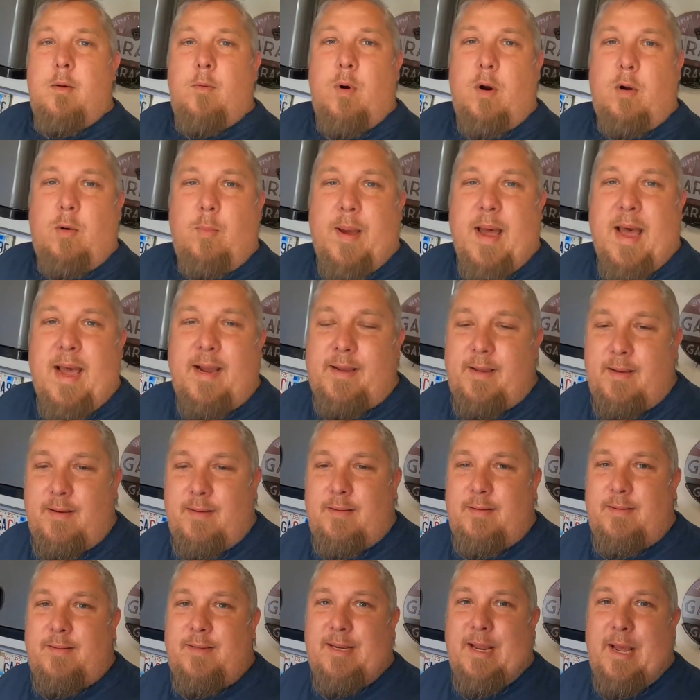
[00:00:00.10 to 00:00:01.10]
Welcome back.
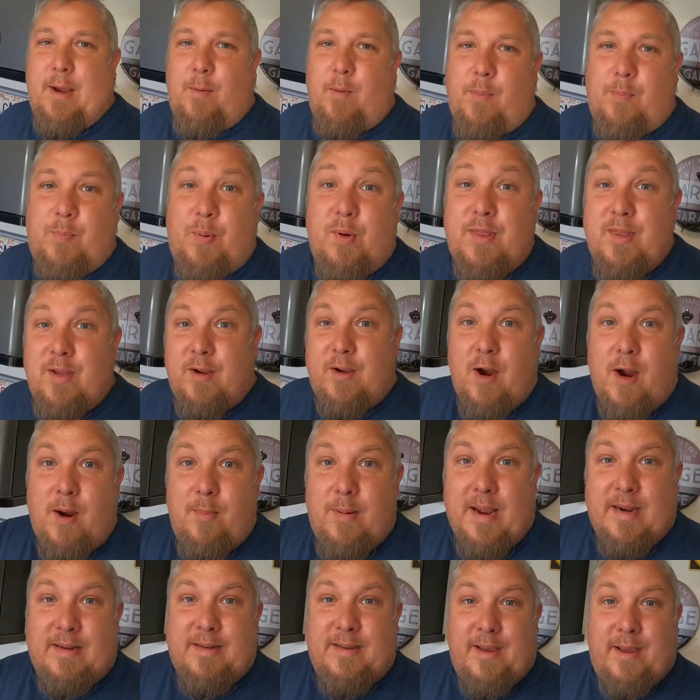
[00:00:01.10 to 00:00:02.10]
Today we're putting the
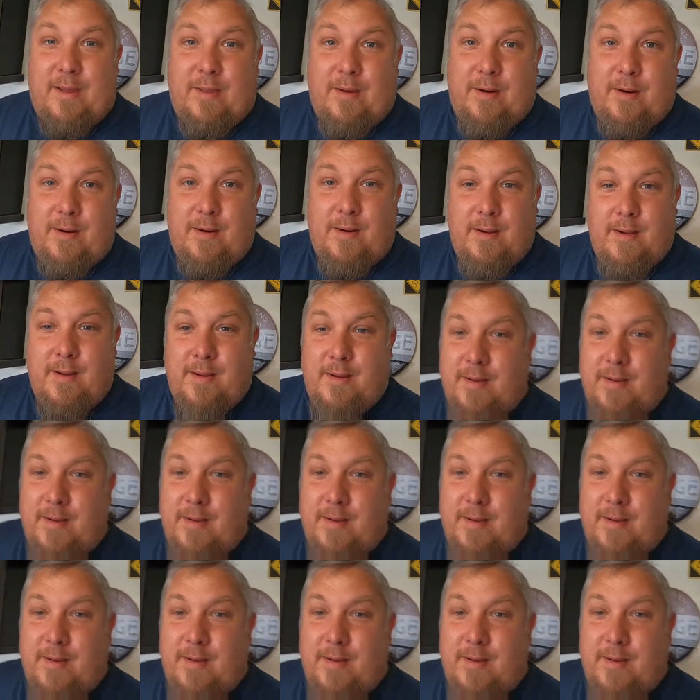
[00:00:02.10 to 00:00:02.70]
car back together.